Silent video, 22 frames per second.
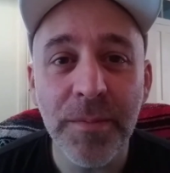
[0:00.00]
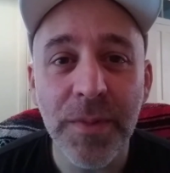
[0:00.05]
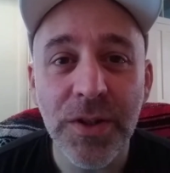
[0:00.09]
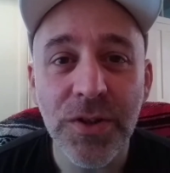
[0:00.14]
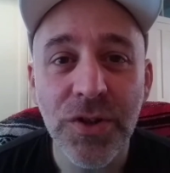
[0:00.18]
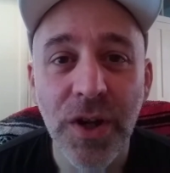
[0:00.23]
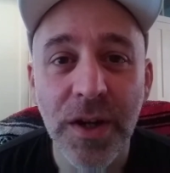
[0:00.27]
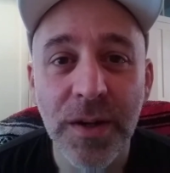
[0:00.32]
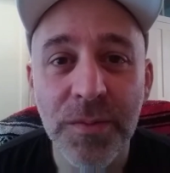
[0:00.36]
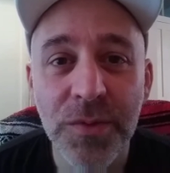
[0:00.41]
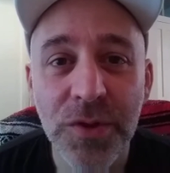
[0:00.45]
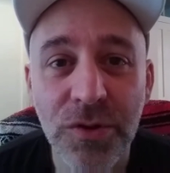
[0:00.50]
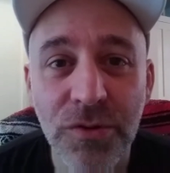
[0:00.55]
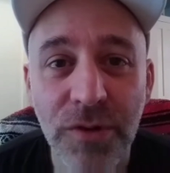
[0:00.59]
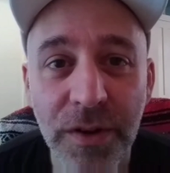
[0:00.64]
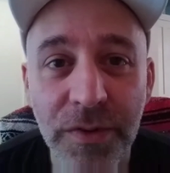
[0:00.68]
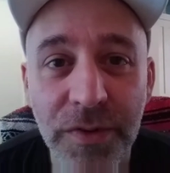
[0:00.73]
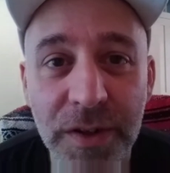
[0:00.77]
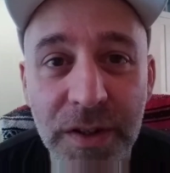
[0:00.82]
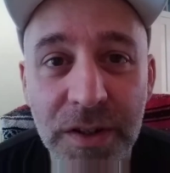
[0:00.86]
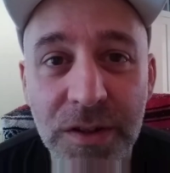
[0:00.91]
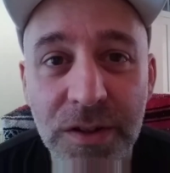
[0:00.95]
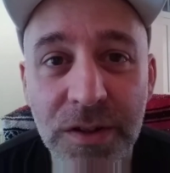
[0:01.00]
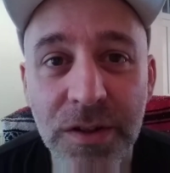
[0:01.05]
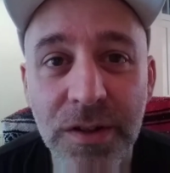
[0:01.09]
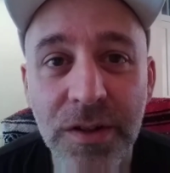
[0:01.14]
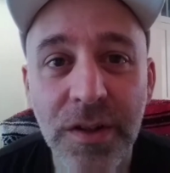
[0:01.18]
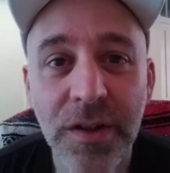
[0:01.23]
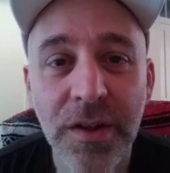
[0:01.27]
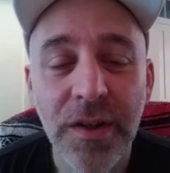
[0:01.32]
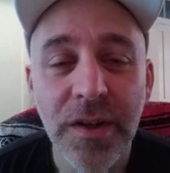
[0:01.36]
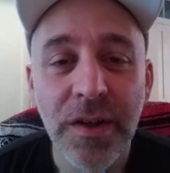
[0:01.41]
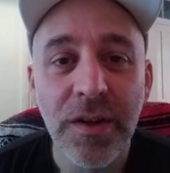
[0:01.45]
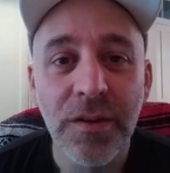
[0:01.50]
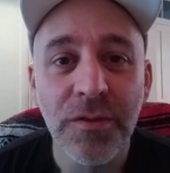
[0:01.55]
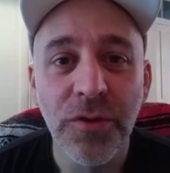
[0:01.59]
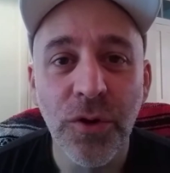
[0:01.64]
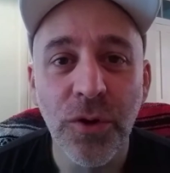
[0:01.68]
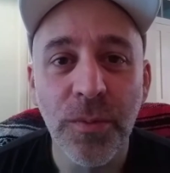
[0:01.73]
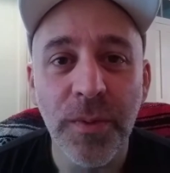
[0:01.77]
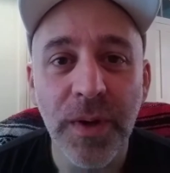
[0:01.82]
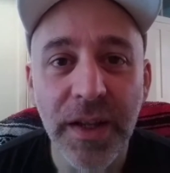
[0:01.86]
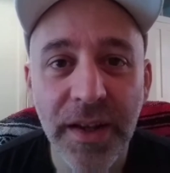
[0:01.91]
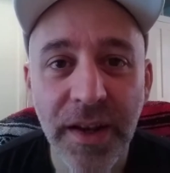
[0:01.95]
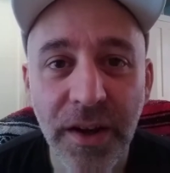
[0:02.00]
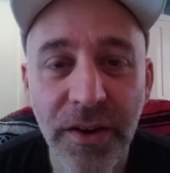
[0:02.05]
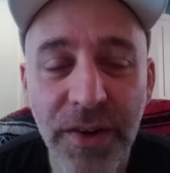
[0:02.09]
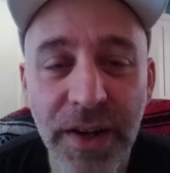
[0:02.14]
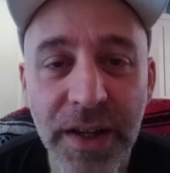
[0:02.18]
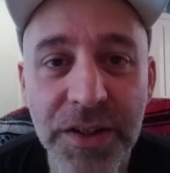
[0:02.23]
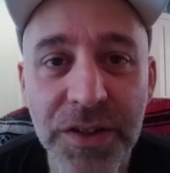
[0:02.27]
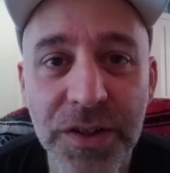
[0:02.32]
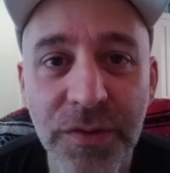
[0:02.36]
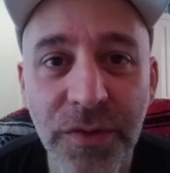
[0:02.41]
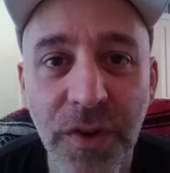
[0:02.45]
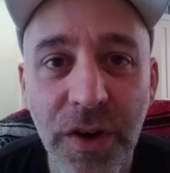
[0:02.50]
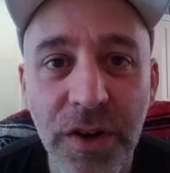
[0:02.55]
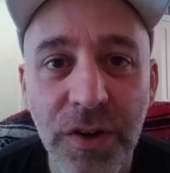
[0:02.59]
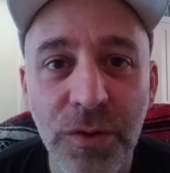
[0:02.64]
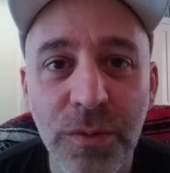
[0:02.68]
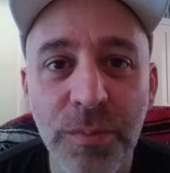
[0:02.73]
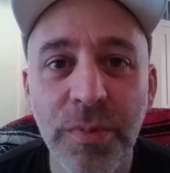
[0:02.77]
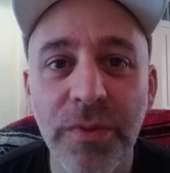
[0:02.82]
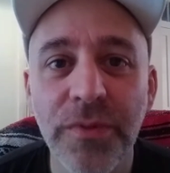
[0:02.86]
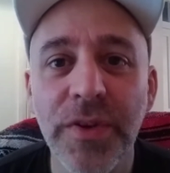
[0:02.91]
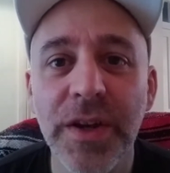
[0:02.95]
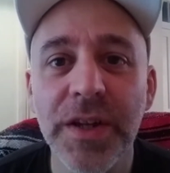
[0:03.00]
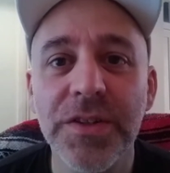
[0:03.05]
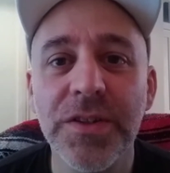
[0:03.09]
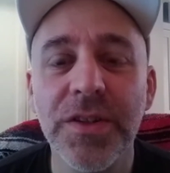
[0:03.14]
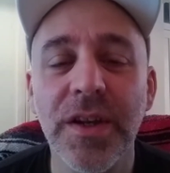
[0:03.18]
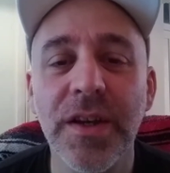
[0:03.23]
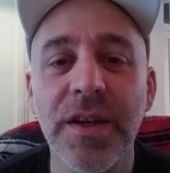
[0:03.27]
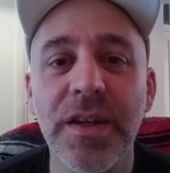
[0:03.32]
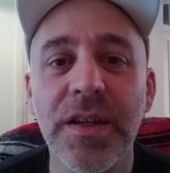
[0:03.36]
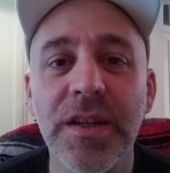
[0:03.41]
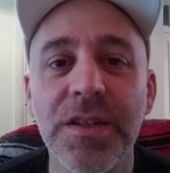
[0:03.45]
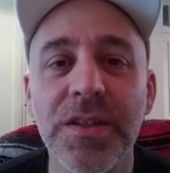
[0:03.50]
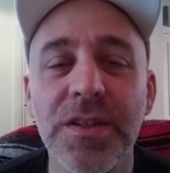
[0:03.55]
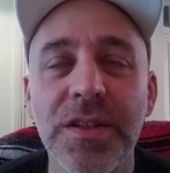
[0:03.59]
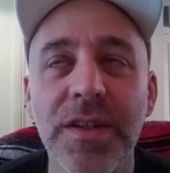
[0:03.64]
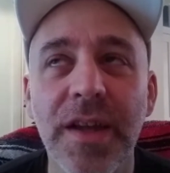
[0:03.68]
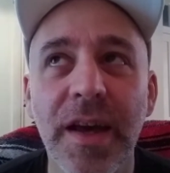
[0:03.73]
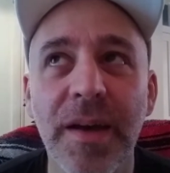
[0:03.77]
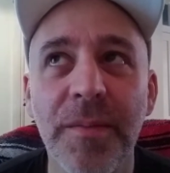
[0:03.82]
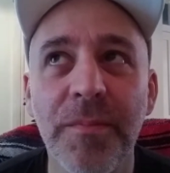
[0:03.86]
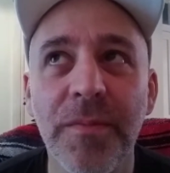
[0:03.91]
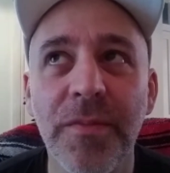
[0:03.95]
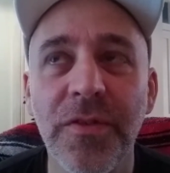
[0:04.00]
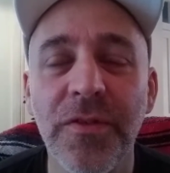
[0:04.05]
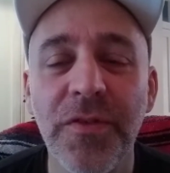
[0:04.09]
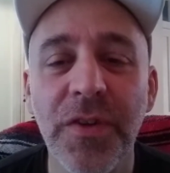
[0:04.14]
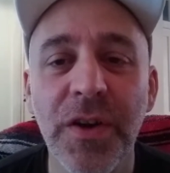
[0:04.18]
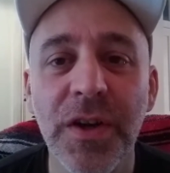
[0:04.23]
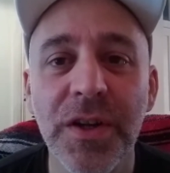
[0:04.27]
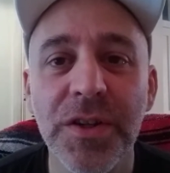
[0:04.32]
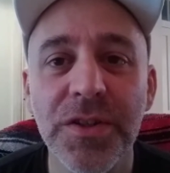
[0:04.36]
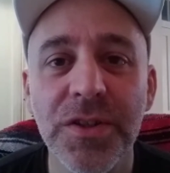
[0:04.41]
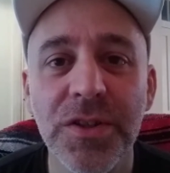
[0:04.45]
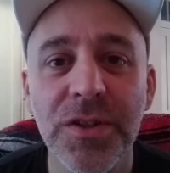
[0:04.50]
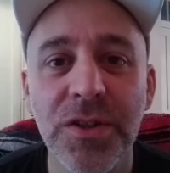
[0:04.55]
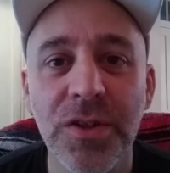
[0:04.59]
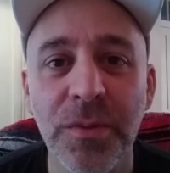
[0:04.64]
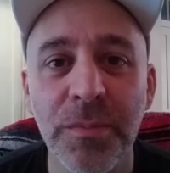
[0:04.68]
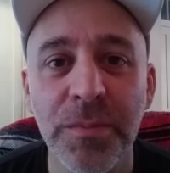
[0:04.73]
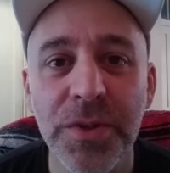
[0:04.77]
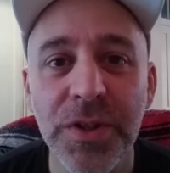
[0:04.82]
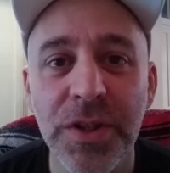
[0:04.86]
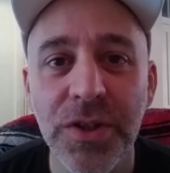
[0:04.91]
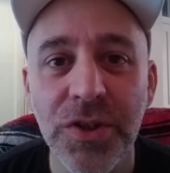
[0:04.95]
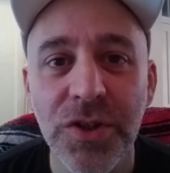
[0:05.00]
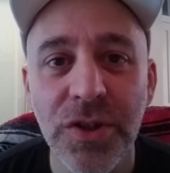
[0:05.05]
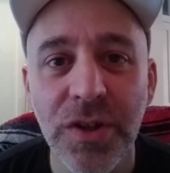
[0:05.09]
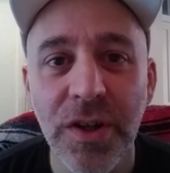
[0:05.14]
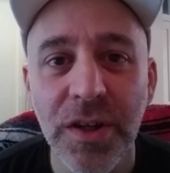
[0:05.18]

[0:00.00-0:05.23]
James Griffiths, formerly known as the Vinyl Professor, his first competition.